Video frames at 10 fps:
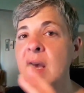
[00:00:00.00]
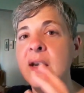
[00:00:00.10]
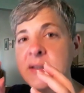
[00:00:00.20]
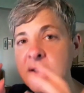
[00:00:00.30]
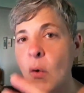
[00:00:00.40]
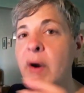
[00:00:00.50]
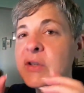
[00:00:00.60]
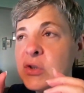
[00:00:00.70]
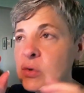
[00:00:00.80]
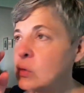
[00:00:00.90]
It's going
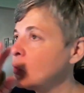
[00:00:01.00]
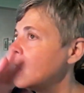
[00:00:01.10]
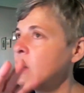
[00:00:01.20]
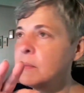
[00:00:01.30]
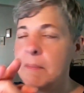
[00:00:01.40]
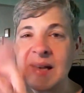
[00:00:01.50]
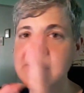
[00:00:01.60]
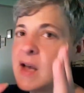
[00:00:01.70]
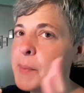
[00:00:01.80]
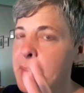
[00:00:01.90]
to mess
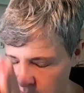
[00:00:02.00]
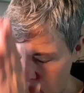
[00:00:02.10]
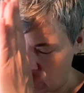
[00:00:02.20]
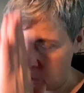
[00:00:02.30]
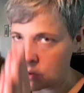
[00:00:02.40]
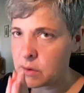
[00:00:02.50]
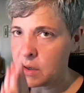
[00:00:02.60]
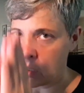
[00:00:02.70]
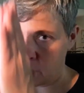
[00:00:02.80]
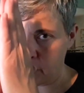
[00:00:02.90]
up your inner
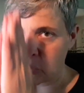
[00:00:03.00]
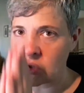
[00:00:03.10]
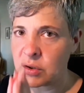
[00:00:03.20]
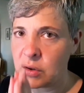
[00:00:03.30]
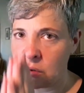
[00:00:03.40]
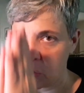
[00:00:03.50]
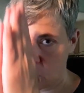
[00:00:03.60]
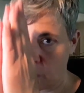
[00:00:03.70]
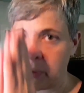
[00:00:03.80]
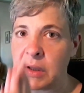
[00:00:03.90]
emotional
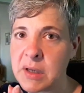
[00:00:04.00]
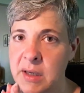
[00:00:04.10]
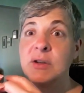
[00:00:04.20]
stability.